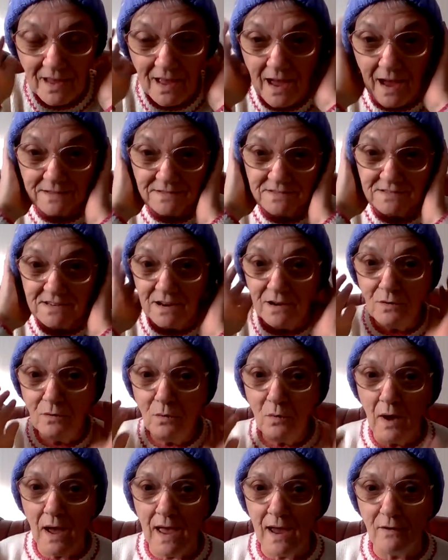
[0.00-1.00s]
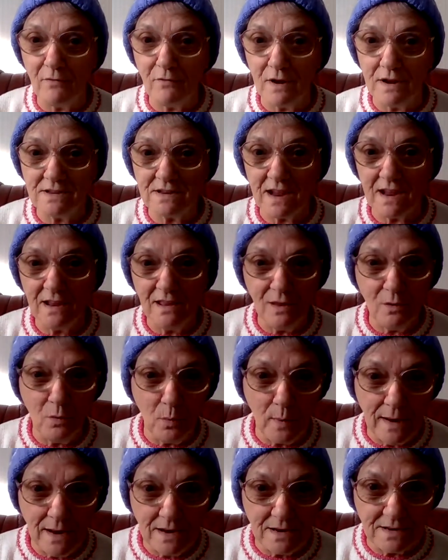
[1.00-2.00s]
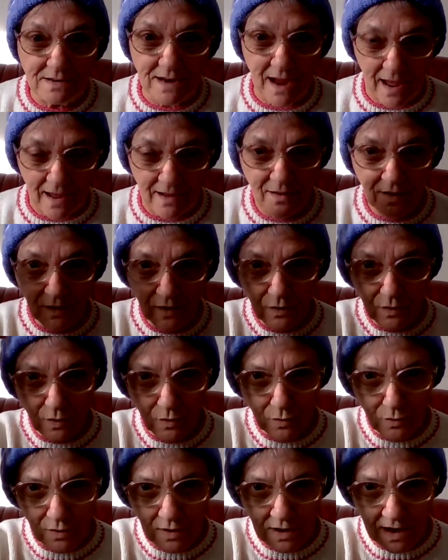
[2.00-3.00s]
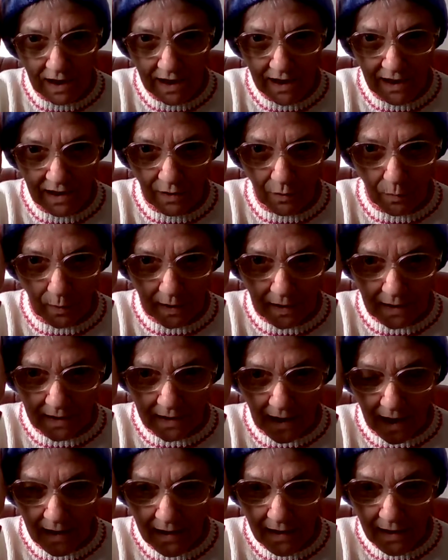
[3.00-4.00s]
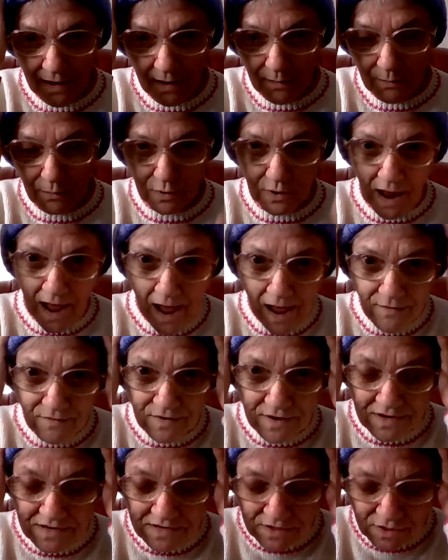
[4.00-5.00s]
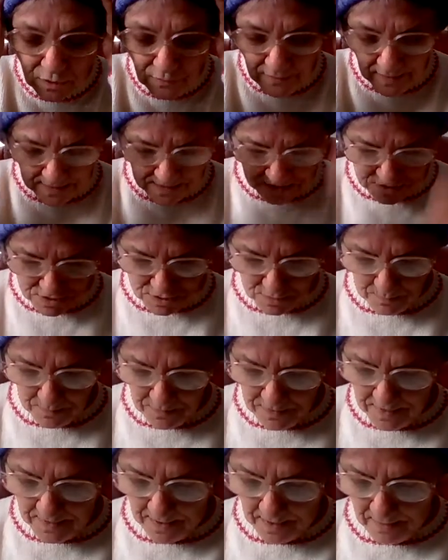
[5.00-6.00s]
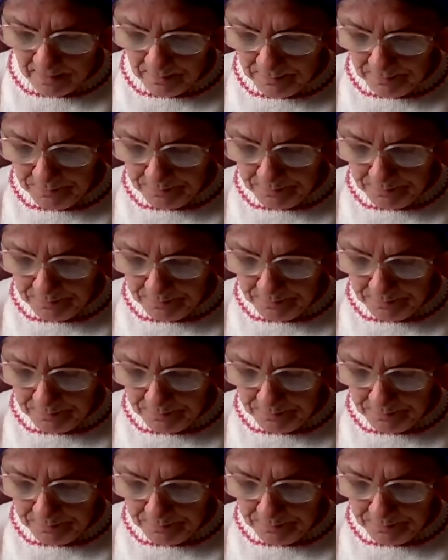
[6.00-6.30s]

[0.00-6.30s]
I still wear it in the winter, only in the winter. But I've discovered something.